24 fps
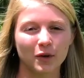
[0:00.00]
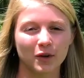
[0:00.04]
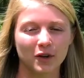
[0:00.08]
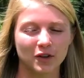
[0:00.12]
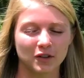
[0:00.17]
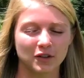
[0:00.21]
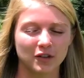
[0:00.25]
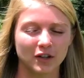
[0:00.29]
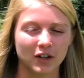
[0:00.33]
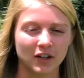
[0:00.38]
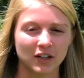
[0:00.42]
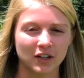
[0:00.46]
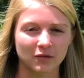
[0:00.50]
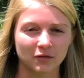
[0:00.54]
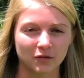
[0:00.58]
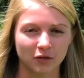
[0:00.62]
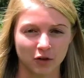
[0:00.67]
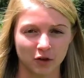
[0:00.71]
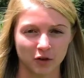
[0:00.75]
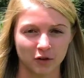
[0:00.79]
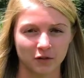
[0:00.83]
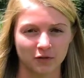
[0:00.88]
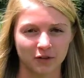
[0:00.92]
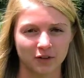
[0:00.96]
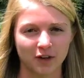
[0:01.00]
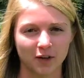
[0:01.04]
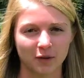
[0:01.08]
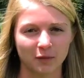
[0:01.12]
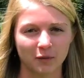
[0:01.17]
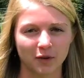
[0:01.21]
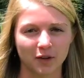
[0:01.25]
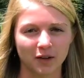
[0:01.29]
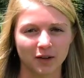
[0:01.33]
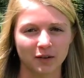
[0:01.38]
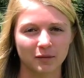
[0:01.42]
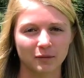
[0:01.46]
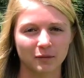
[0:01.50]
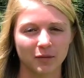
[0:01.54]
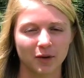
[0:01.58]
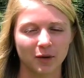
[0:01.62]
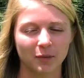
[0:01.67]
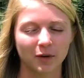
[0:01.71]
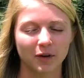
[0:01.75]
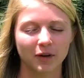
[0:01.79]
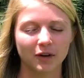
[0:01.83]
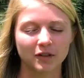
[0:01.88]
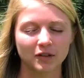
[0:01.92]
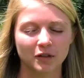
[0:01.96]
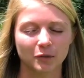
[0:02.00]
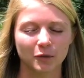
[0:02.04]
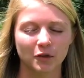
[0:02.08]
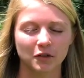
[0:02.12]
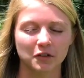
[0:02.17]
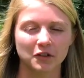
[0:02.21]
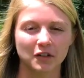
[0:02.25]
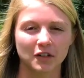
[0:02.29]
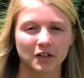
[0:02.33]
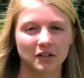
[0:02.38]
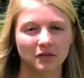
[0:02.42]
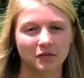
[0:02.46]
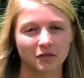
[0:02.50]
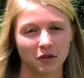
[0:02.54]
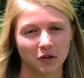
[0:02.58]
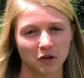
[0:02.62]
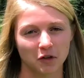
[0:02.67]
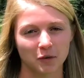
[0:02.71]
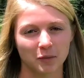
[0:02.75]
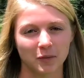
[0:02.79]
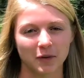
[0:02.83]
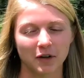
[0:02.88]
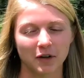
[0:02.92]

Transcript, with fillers: we are trekking for her family. My parents are both trekking for her